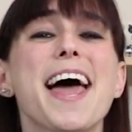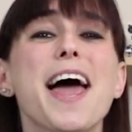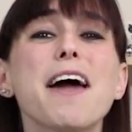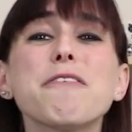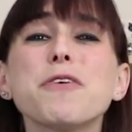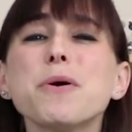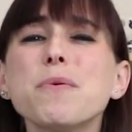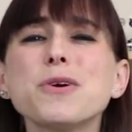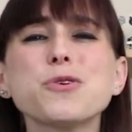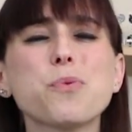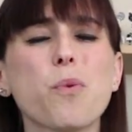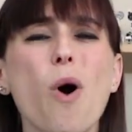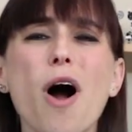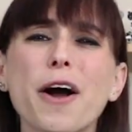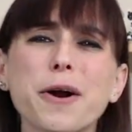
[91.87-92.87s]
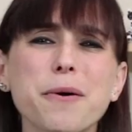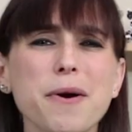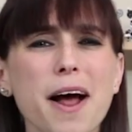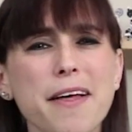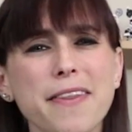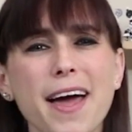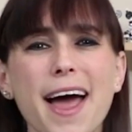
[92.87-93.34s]
Everyone's walking
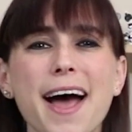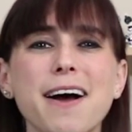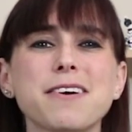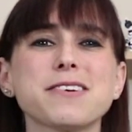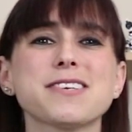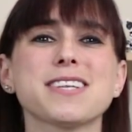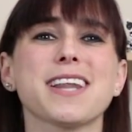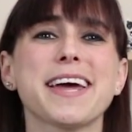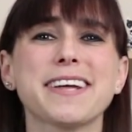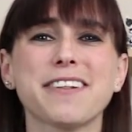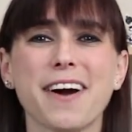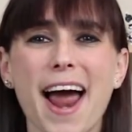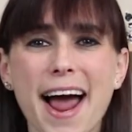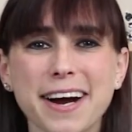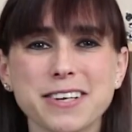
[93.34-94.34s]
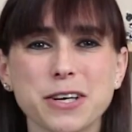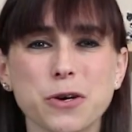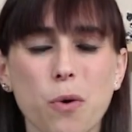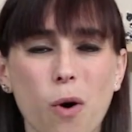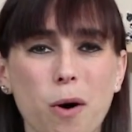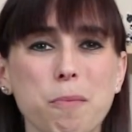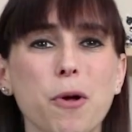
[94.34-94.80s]
around the house like they're acting
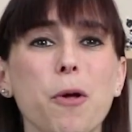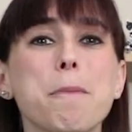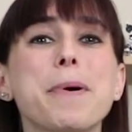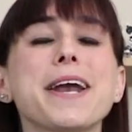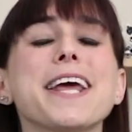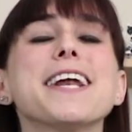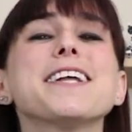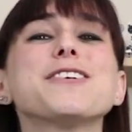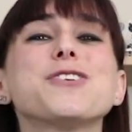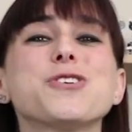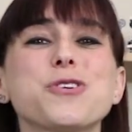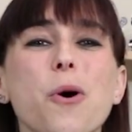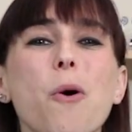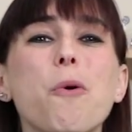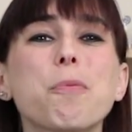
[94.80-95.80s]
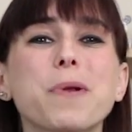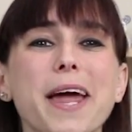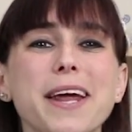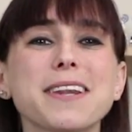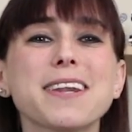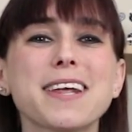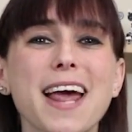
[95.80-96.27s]
normal, but it is so
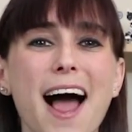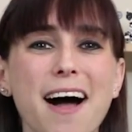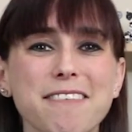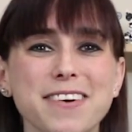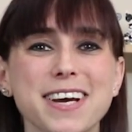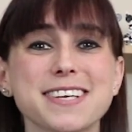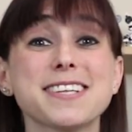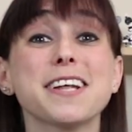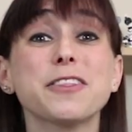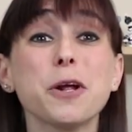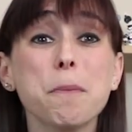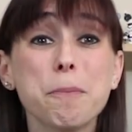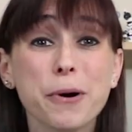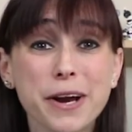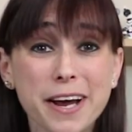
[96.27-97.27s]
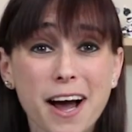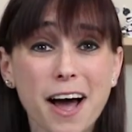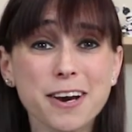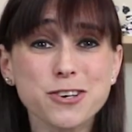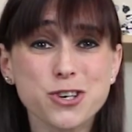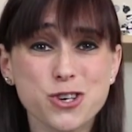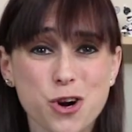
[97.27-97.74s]
blatantly obvious that they're putting
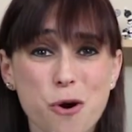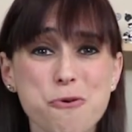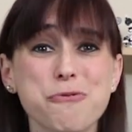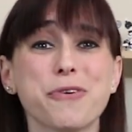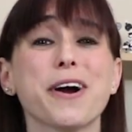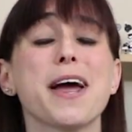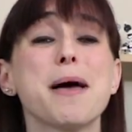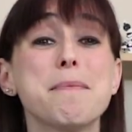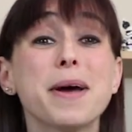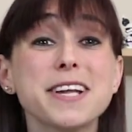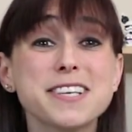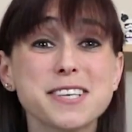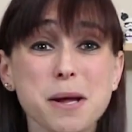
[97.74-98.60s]
on a show for him, and